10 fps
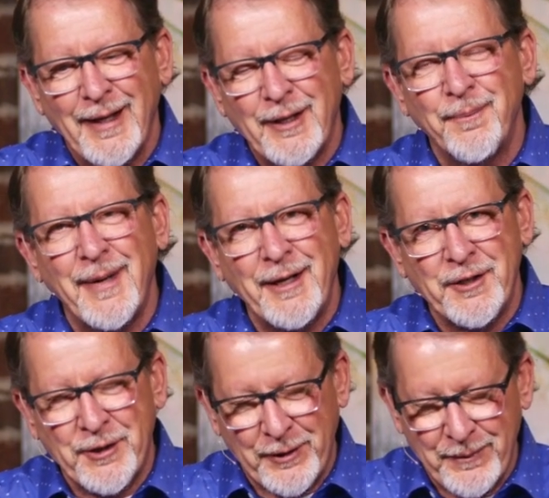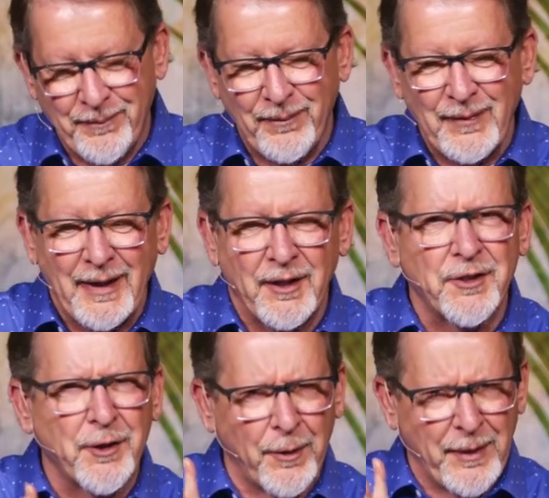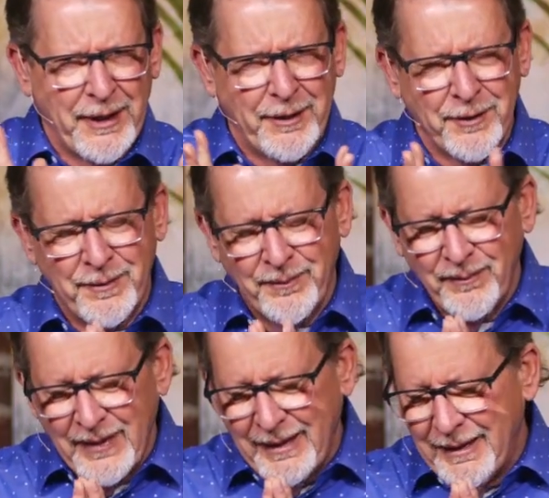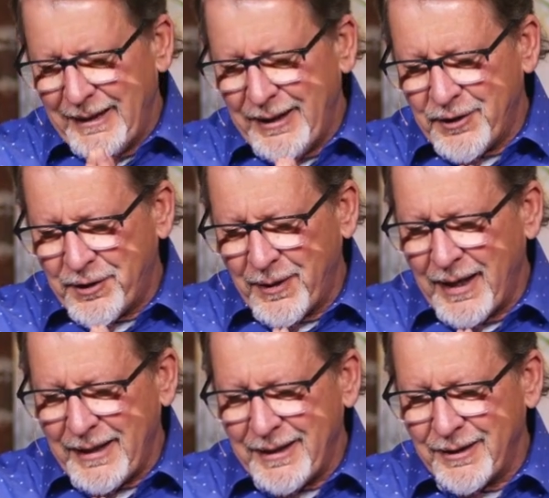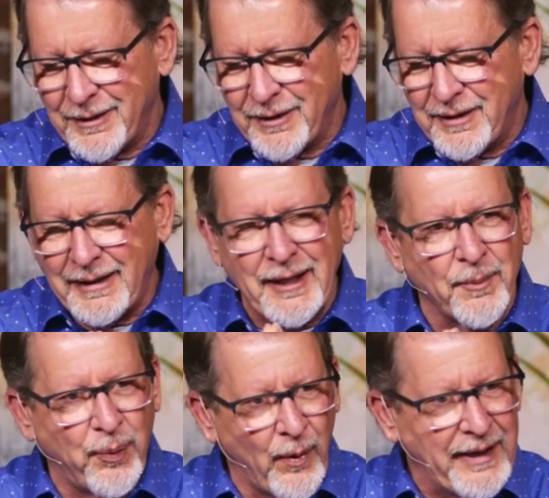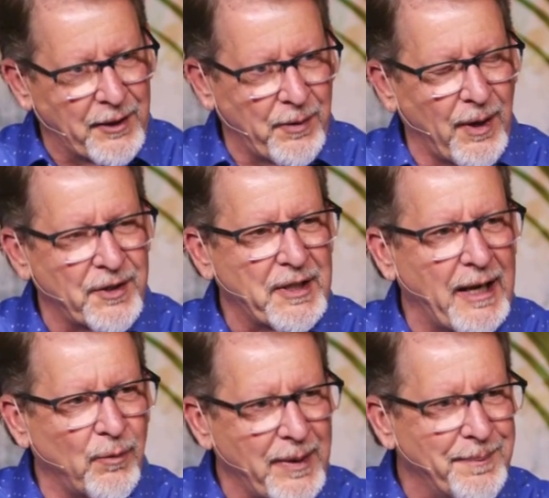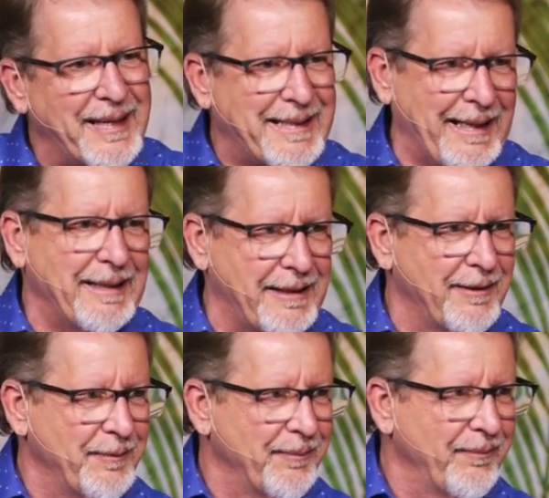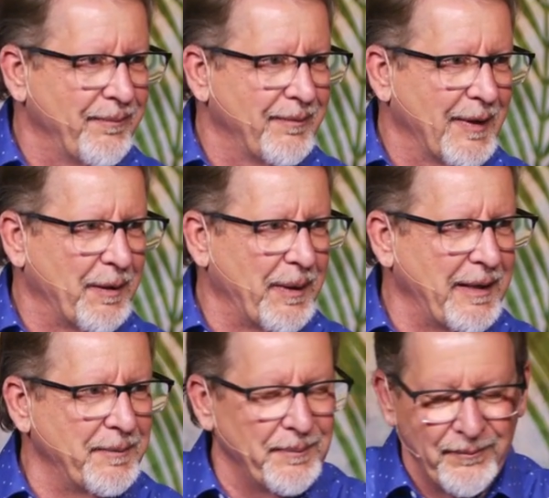minister, the sermonator, is trying to get a point across, and we miss it, all right?